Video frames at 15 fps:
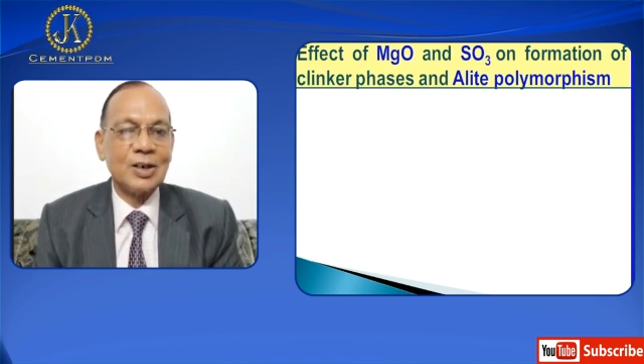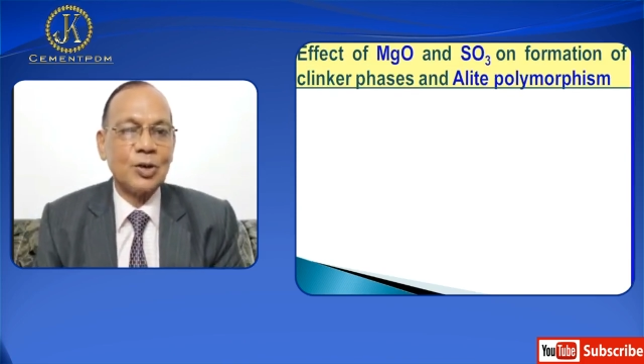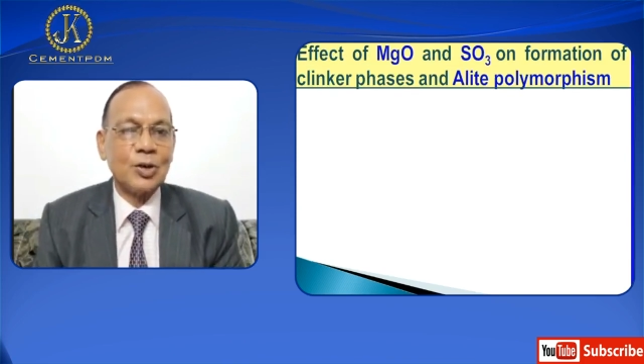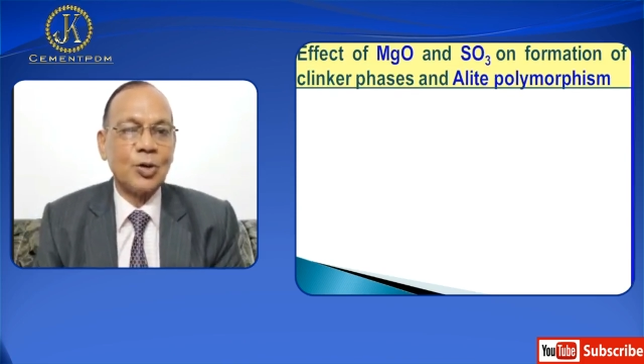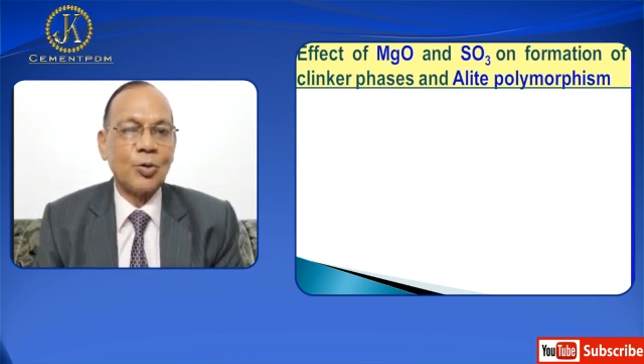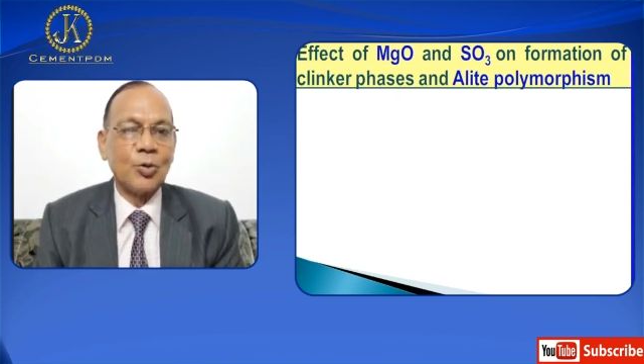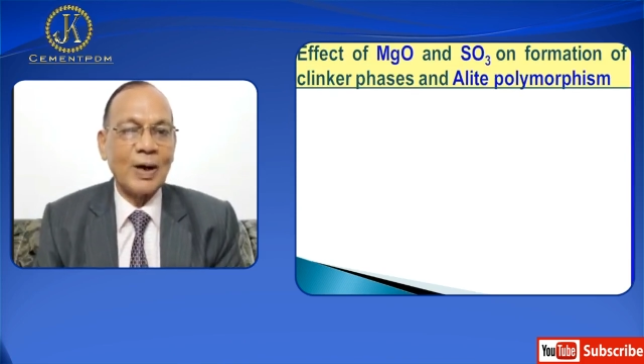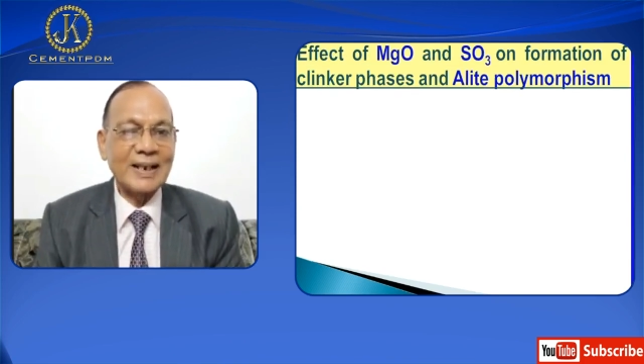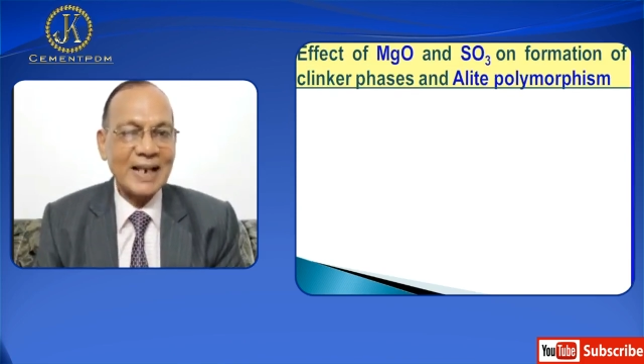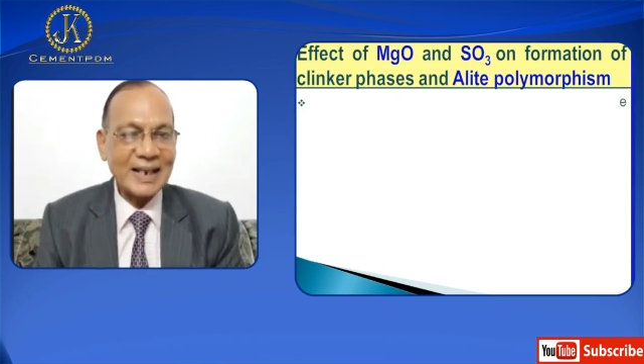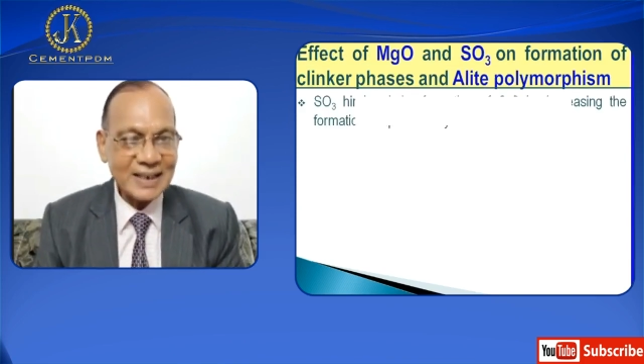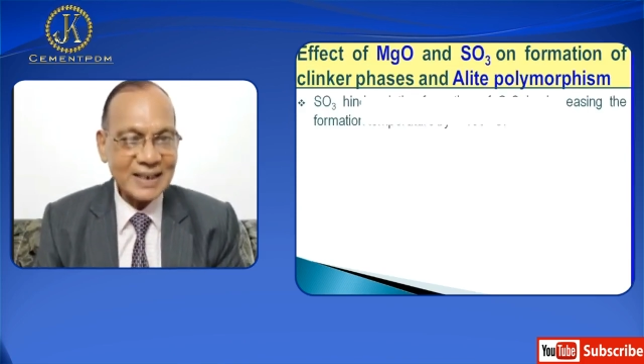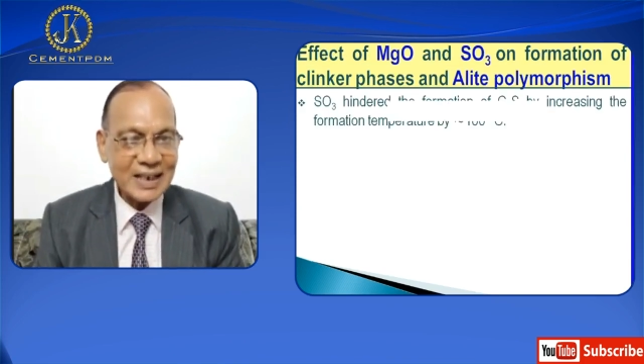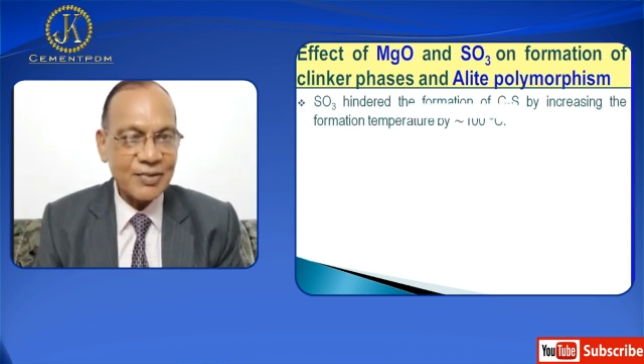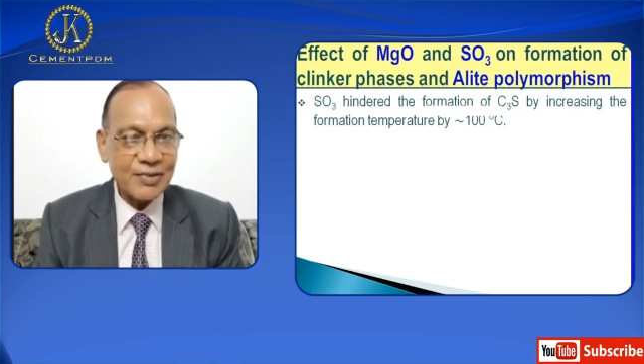what are
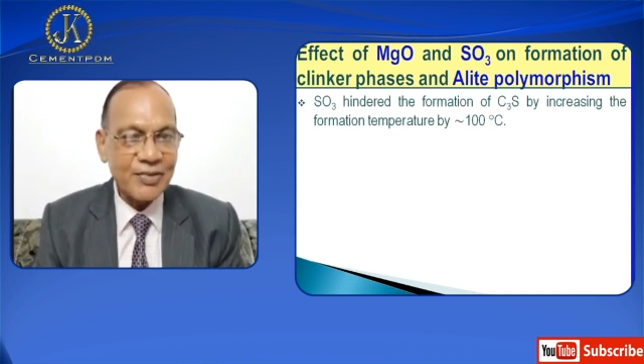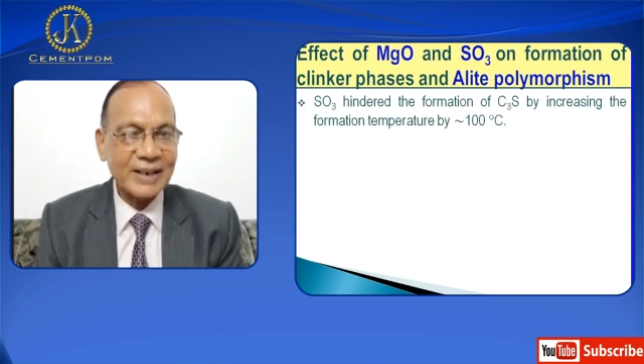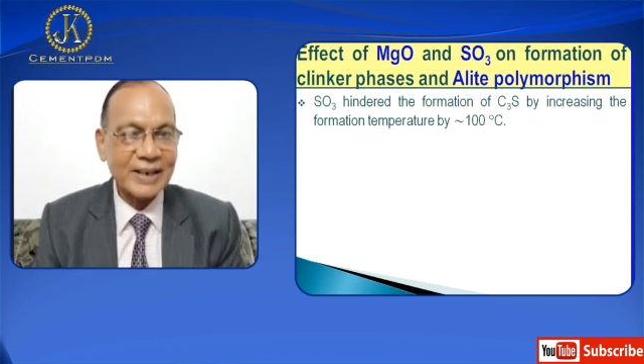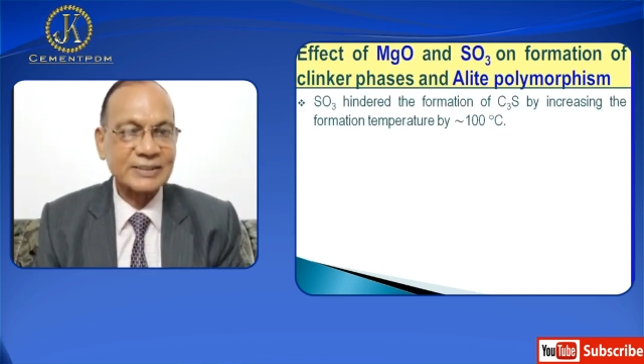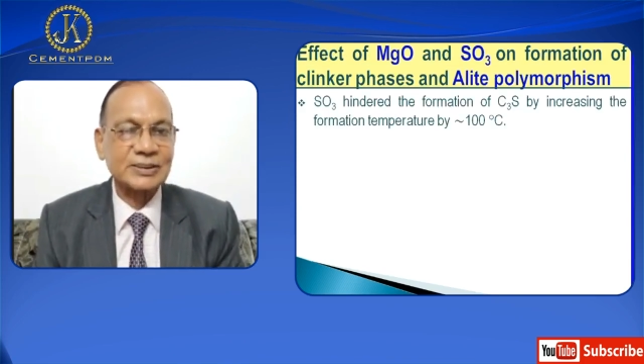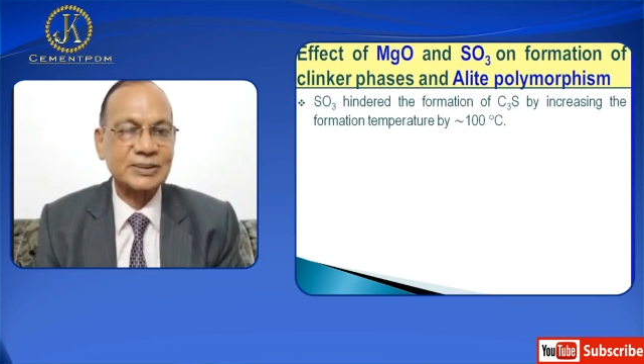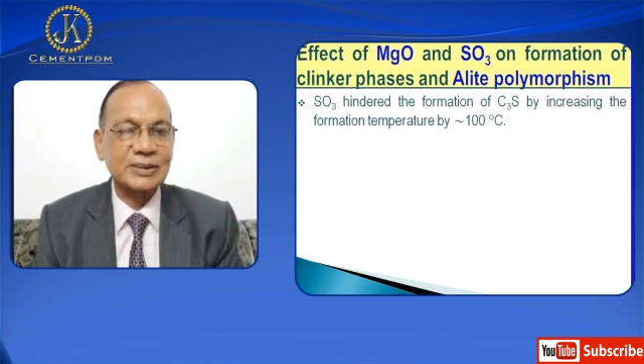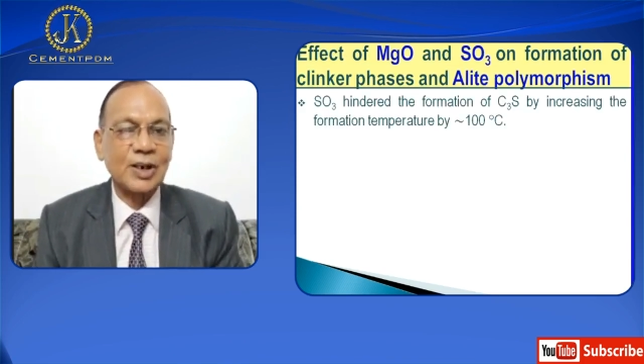the effects